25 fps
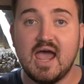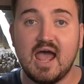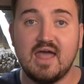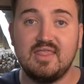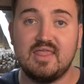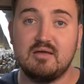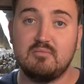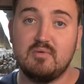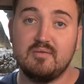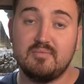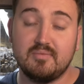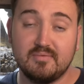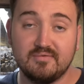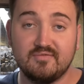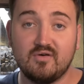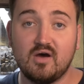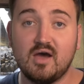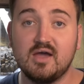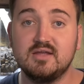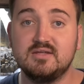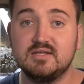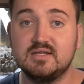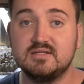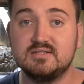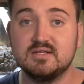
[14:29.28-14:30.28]
and then we've
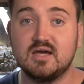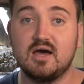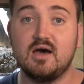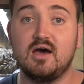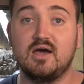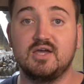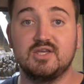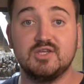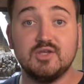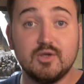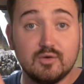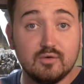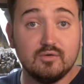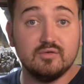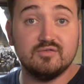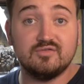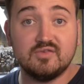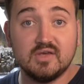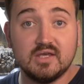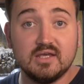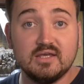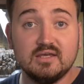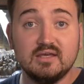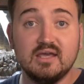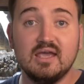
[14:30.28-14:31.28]
provided our
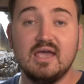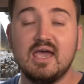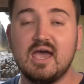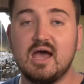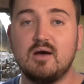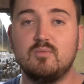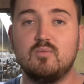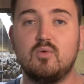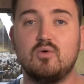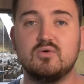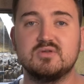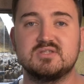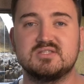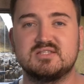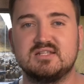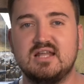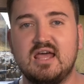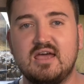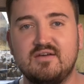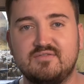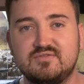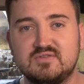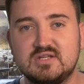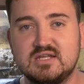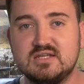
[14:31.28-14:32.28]
UV, and what's
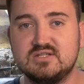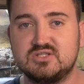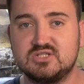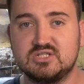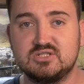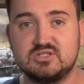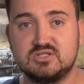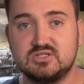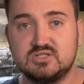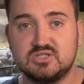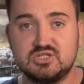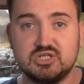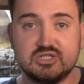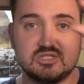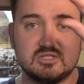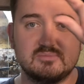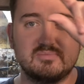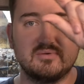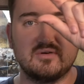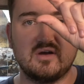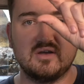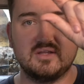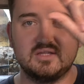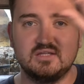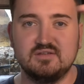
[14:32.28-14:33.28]
left is just to
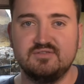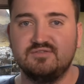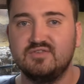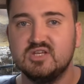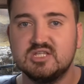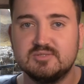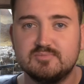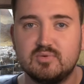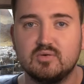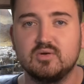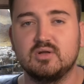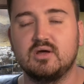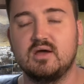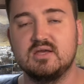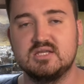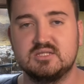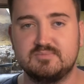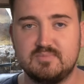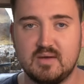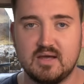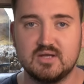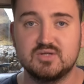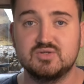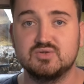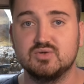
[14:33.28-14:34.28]
provide the visible light
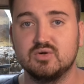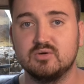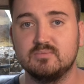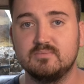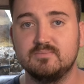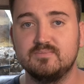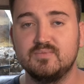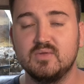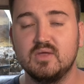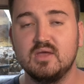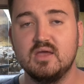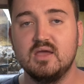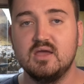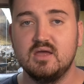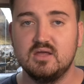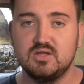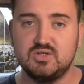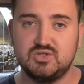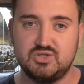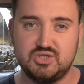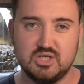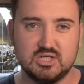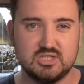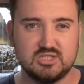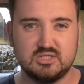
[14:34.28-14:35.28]
spectrum,
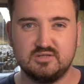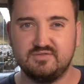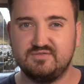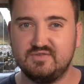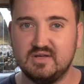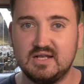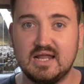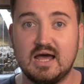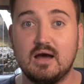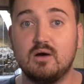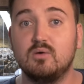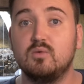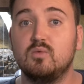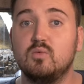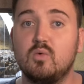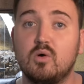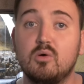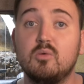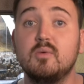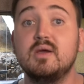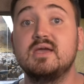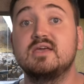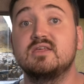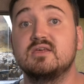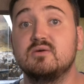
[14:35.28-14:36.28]
just to fill out
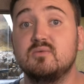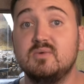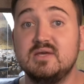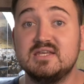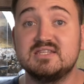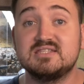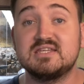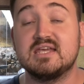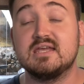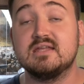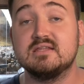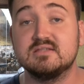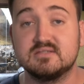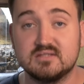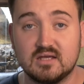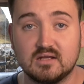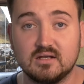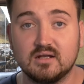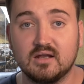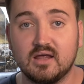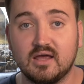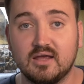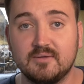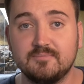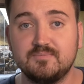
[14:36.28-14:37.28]
what we see in
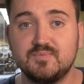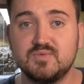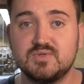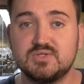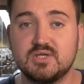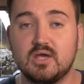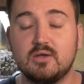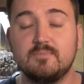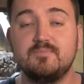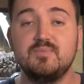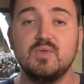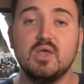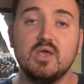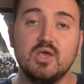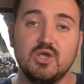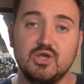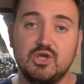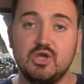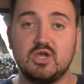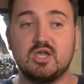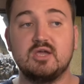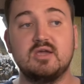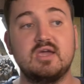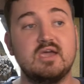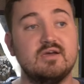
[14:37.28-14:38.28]
sunlight. So
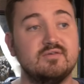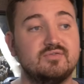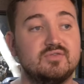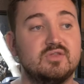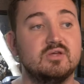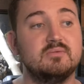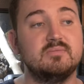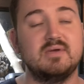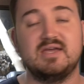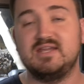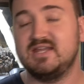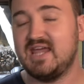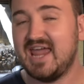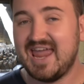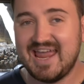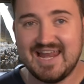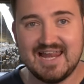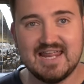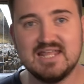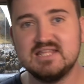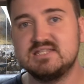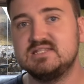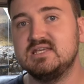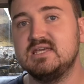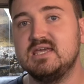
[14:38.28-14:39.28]
you can give them an
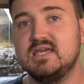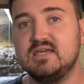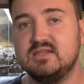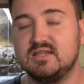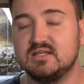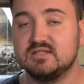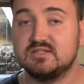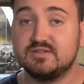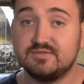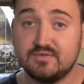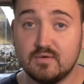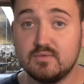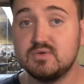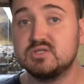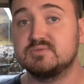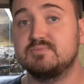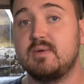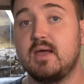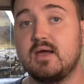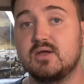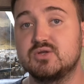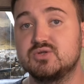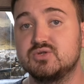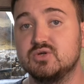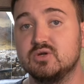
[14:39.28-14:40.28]
LED that's full
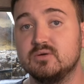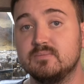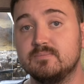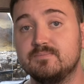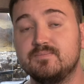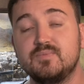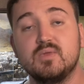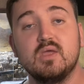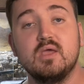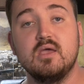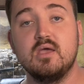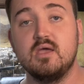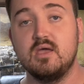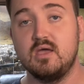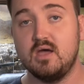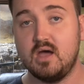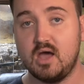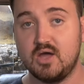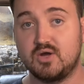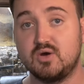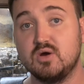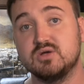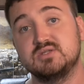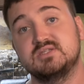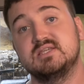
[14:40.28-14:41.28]
spectrum
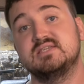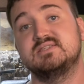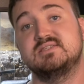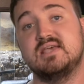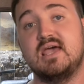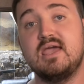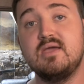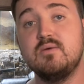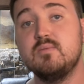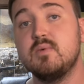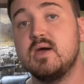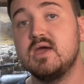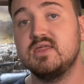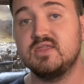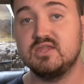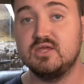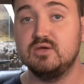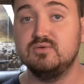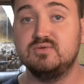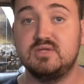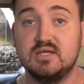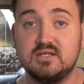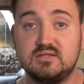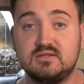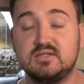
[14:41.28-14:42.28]
across the same way that
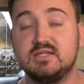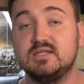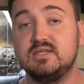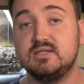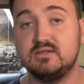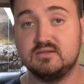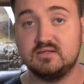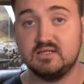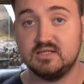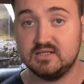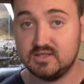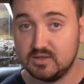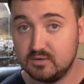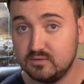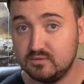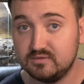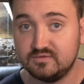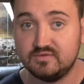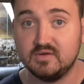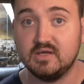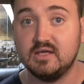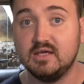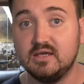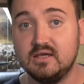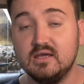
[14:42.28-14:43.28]
you did the
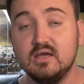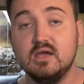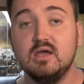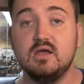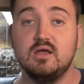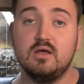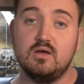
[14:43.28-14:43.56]
UV,